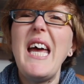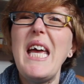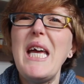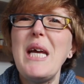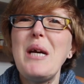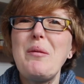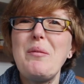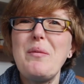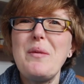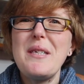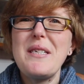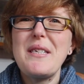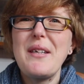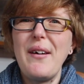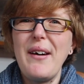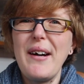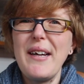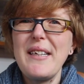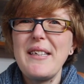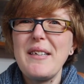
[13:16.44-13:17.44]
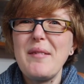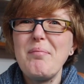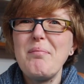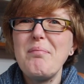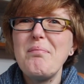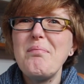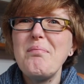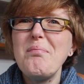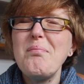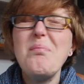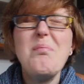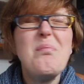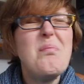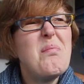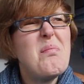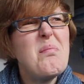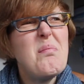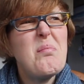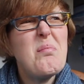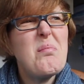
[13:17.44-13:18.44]
it was tight.
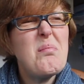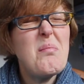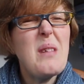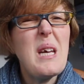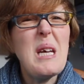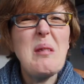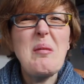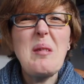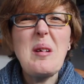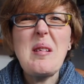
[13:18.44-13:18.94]
It